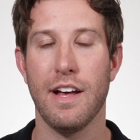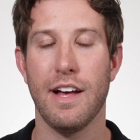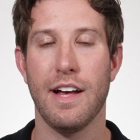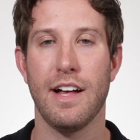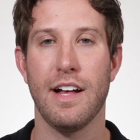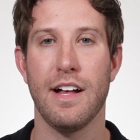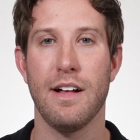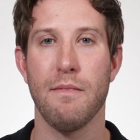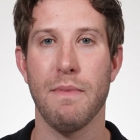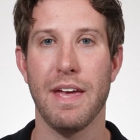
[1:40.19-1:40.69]

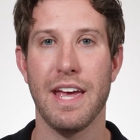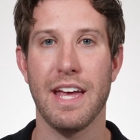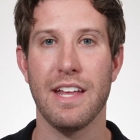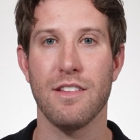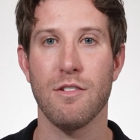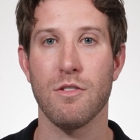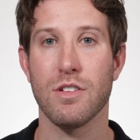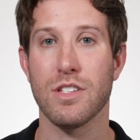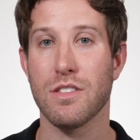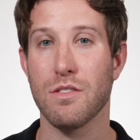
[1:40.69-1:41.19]
And
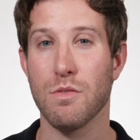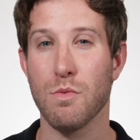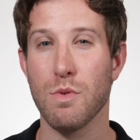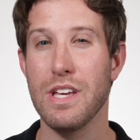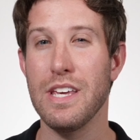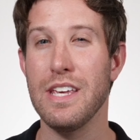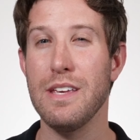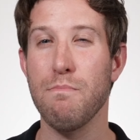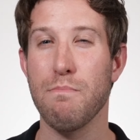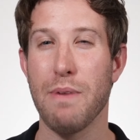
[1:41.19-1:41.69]
there's
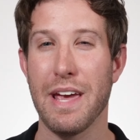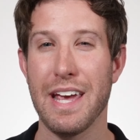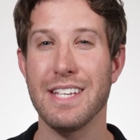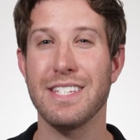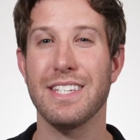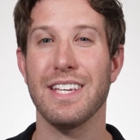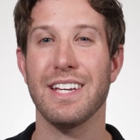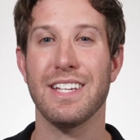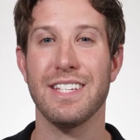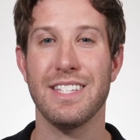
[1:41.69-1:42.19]
3
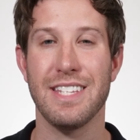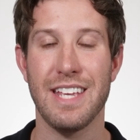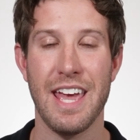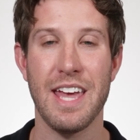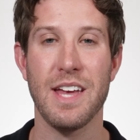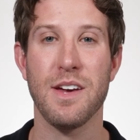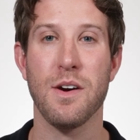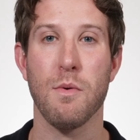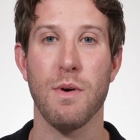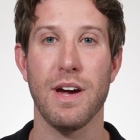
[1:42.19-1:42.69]
basic
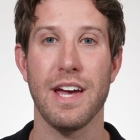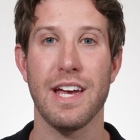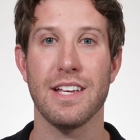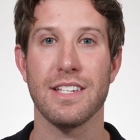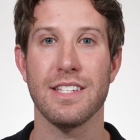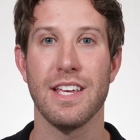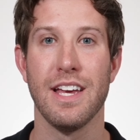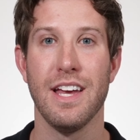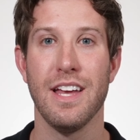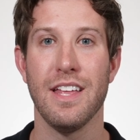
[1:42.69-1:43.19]

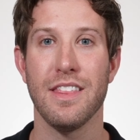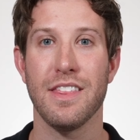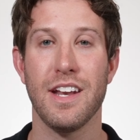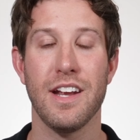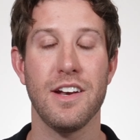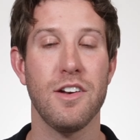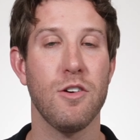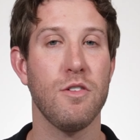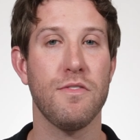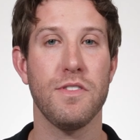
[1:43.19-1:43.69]
takeaways that
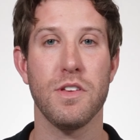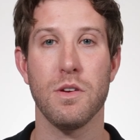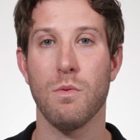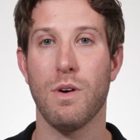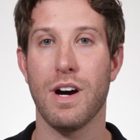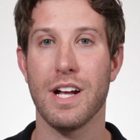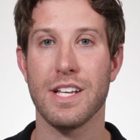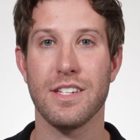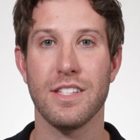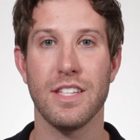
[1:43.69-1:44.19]
I know if you
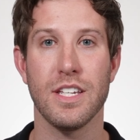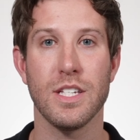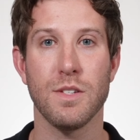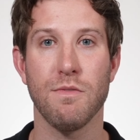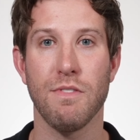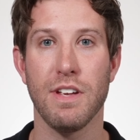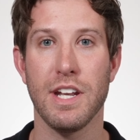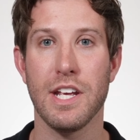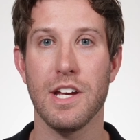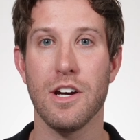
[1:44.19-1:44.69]
watch this
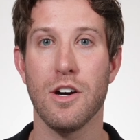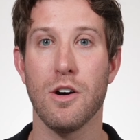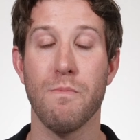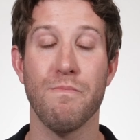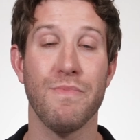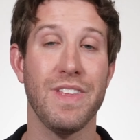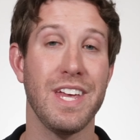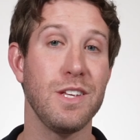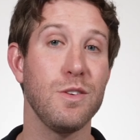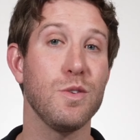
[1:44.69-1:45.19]
video
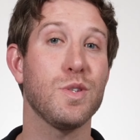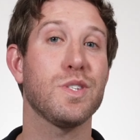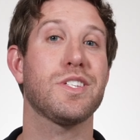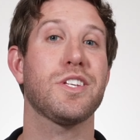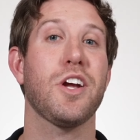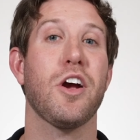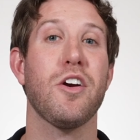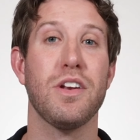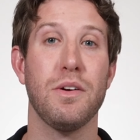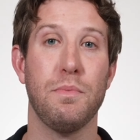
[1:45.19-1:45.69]
and you
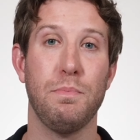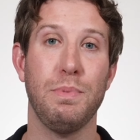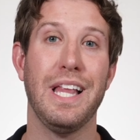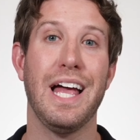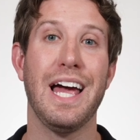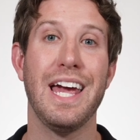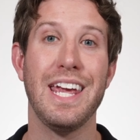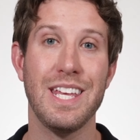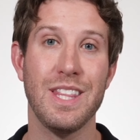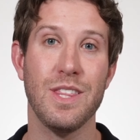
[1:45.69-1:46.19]
start
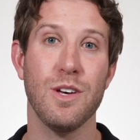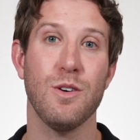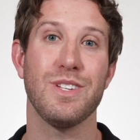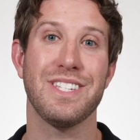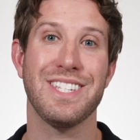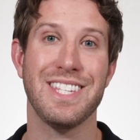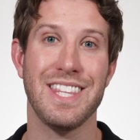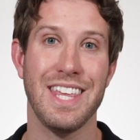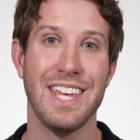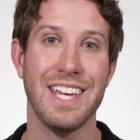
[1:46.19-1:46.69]
applying
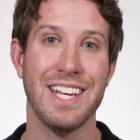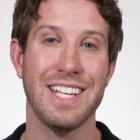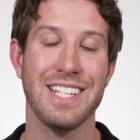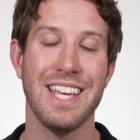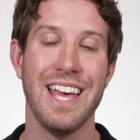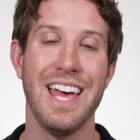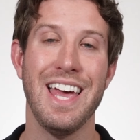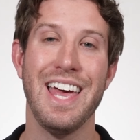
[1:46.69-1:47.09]
those things,